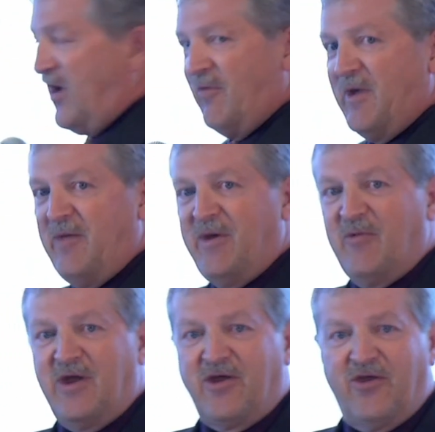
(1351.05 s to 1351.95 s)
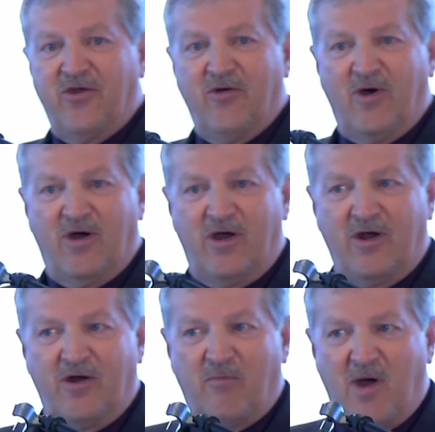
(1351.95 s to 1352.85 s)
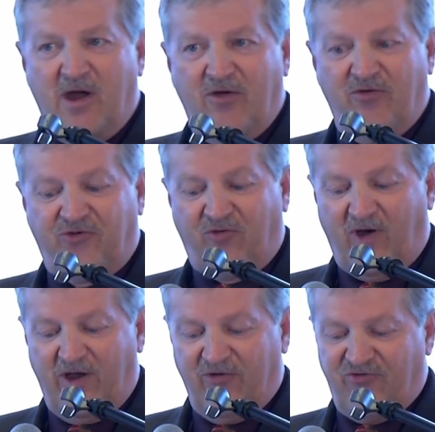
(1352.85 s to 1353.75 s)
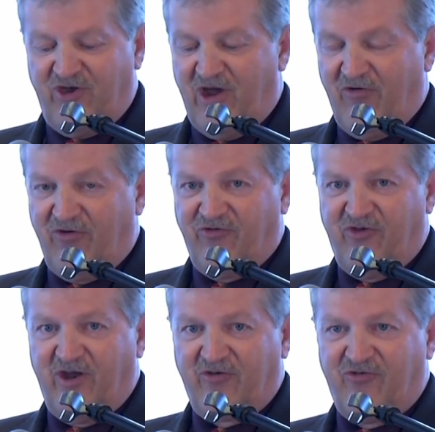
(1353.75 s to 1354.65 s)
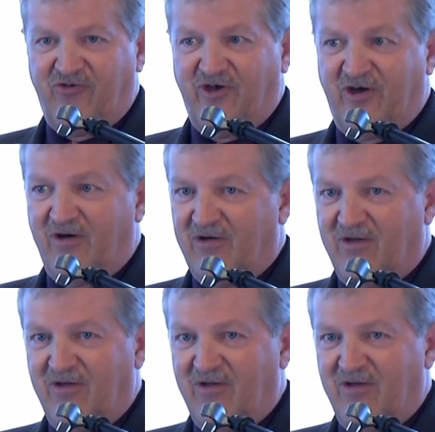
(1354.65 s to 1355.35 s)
well, maybe we can do a 100-mile trail challenge next year.